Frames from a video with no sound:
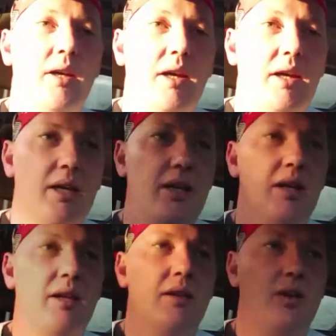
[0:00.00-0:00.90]

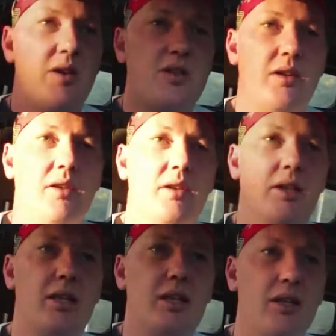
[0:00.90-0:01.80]
and I
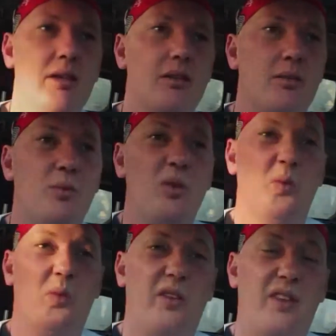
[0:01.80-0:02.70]
certainly
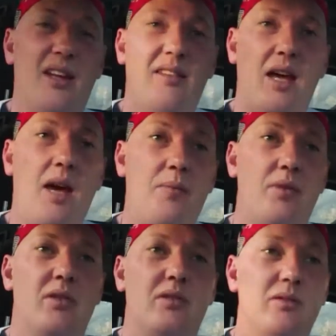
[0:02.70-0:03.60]
wouldn't want that to
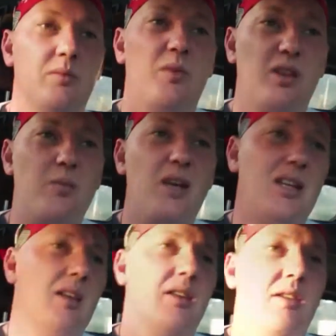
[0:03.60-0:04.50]
happen with
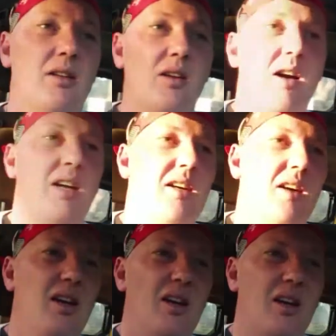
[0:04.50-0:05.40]
me. Like,
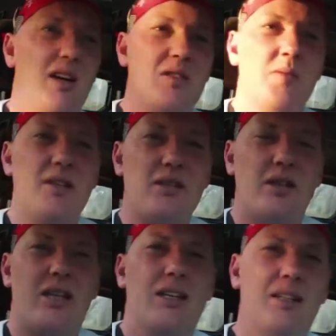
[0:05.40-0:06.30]
it's almost
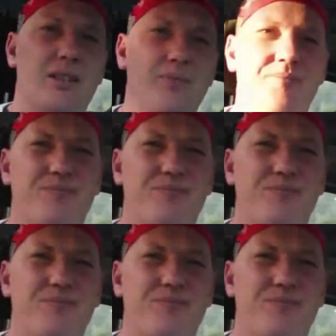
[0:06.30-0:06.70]
like a